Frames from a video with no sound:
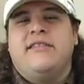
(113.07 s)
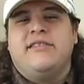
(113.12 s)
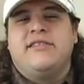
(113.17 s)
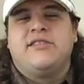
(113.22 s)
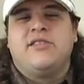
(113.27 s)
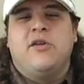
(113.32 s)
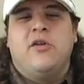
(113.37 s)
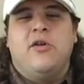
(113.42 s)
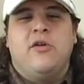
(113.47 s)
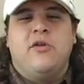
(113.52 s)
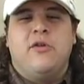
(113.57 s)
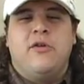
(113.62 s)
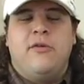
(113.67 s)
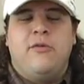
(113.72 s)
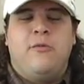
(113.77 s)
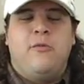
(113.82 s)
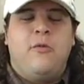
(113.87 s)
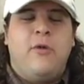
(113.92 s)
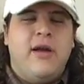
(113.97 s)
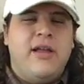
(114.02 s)

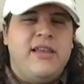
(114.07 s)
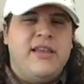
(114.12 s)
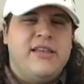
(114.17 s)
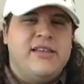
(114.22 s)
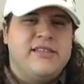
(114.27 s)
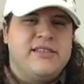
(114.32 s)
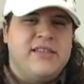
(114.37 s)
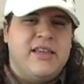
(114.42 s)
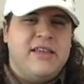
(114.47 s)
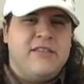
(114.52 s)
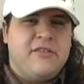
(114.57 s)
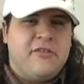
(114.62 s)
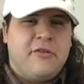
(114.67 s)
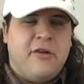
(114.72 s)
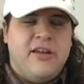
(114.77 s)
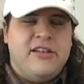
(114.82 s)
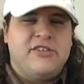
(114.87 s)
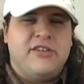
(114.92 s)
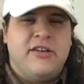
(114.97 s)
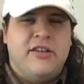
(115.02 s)
So what is the
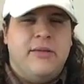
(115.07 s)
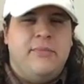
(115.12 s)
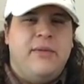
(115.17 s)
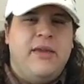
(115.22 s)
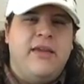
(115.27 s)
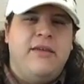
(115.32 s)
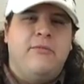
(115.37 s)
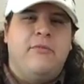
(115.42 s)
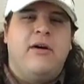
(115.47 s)
integration going to be?